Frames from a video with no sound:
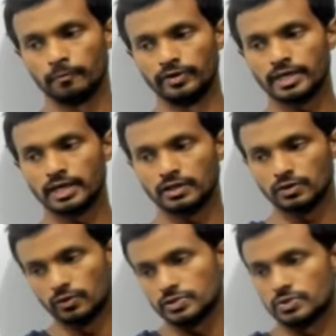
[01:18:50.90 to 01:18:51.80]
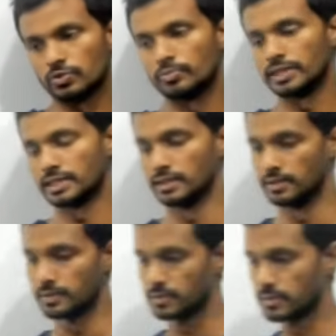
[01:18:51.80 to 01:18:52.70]
we can use two
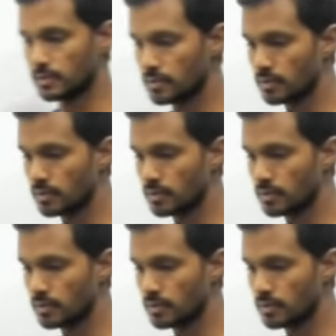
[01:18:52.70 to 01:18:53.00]
methods.